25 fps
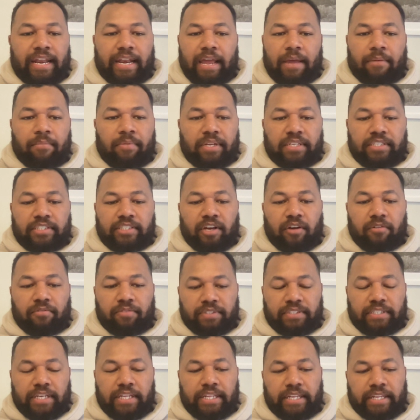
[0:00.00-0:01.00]
that name in itself
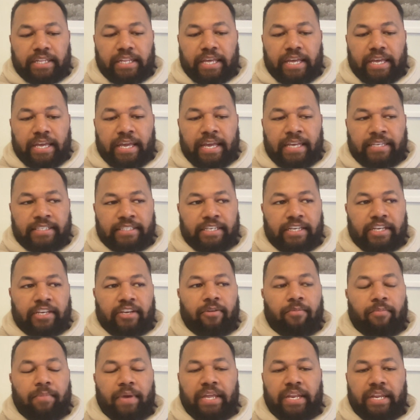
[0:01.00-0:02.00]
is something that, as a
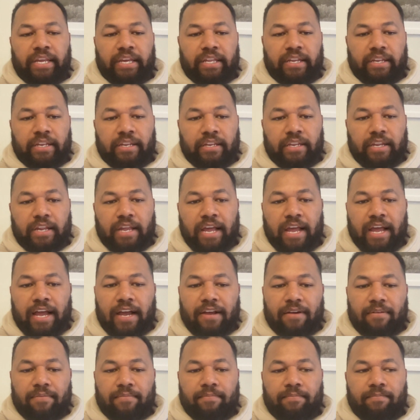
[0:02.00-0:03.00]
comedian,
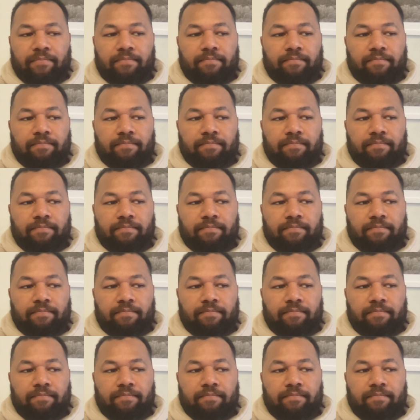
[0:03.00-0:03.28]
um,